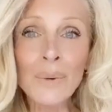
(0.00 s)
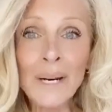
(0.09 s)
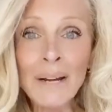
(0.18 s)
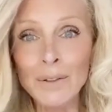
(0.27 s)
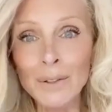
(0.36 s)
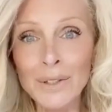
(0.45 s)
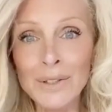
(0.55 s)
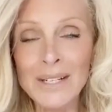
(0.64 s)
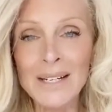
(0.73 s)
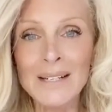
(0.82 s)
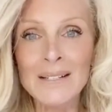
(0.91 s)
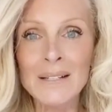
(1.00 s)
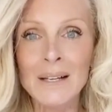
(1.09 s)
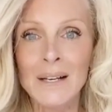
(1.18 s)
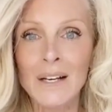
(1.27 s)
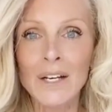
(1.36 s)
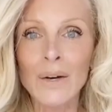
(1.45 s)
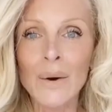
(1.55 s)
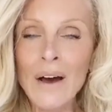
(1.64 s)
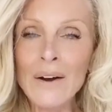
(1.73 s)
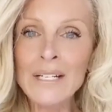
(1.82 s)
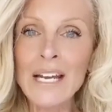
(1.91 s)
What I've learned is, you know,
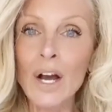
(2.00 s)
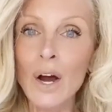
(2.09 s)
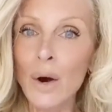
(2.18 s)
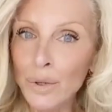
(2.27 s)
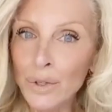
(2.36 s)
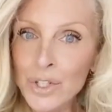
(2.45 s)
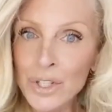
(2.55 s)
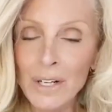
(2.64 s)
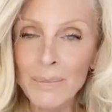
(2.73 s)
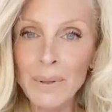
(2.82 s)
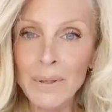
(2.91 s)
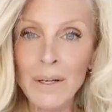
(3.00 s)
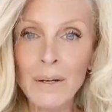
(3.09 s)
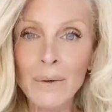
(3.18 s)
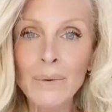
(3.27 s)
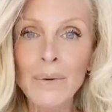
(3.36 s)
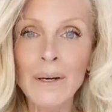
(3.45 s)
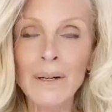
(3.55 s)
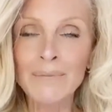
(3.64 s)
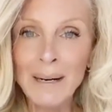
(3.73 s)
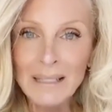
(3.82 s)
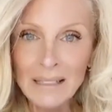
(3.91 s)
how to take ownership, you know,
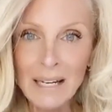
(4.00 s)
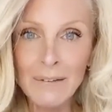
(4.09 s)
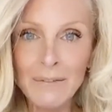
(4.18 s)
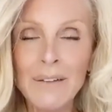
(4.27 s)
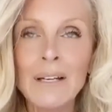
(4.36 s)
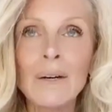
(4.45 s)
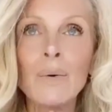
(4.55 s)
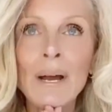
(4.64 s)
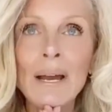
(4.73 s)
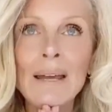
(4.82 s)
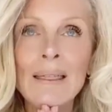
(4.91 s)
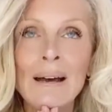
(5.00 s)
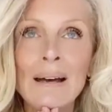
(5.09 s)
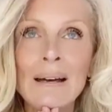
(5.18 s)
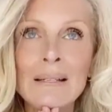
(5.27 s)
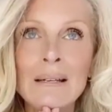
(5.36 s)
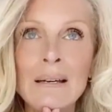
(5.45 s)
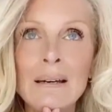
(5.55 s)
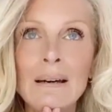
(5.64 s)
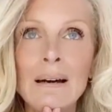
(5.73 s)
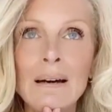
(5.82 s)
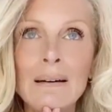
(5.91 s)
of my life in a way that
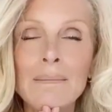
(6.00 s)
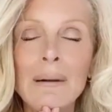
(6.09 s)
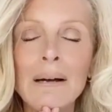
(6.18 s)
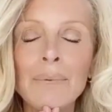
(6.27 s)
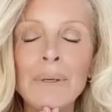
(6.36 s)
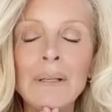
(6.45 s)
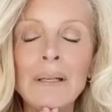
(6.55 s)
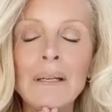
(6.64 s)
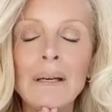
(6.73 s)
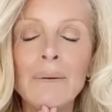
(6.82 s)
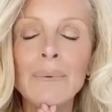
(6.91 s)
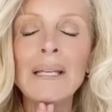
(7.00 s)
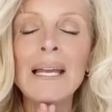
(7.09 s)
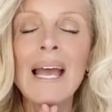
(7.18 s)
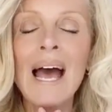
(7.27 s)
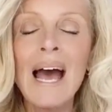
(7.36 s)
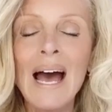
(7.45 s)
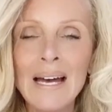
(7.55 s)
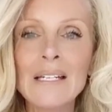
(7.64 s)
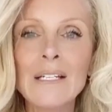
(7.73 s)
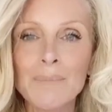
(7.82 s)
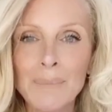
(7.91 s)
I really
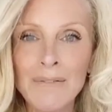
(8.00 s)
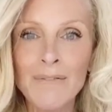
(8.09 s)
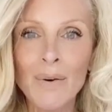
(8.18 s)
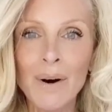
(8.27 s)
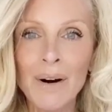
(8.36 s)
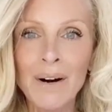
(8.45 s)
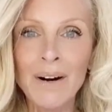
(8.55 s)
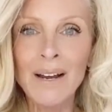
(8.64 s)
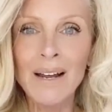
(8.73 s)
hadn't before.